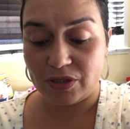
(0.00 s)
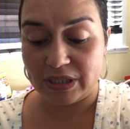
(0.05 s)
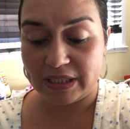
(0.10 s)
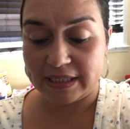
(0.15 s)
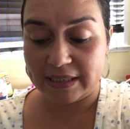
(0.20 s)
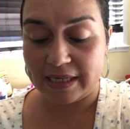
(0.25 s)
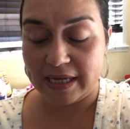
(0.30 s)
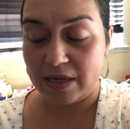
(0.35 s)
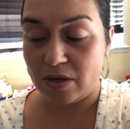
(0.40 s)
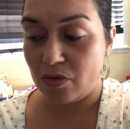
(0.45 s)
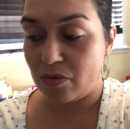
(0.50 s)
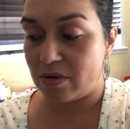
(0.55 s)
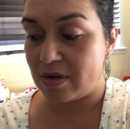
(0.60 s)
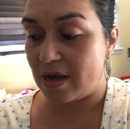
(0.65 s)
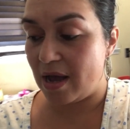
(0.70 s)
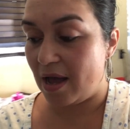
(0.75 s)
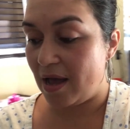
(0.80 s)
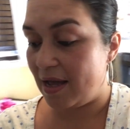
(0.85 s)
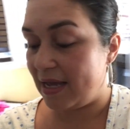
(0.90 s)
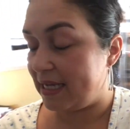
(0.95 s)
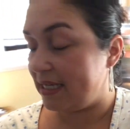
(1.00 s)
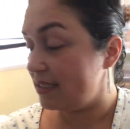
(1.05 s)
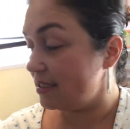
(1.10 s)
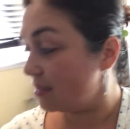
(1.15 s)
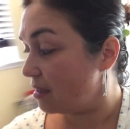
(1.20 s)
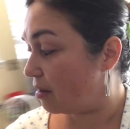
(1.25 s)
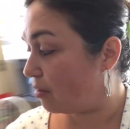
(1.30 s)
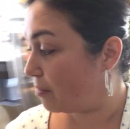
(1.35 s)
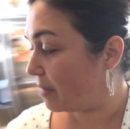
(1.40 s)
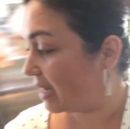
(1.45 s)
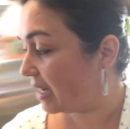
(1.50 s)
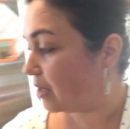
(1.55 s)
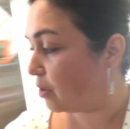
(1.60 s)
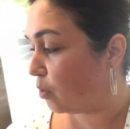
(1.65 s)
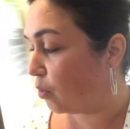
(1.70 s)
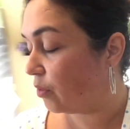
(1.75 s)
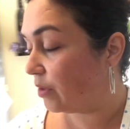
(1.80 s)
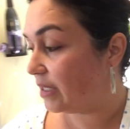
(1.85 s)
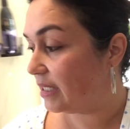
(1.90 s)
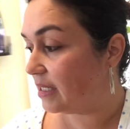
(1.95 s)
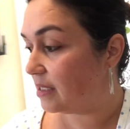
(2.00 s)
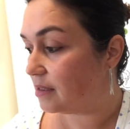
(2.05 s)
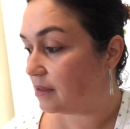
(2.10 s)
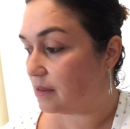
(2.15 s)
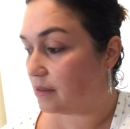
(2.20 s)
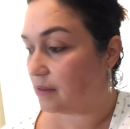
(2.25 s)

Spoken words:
You see, you guys, oh my Lord.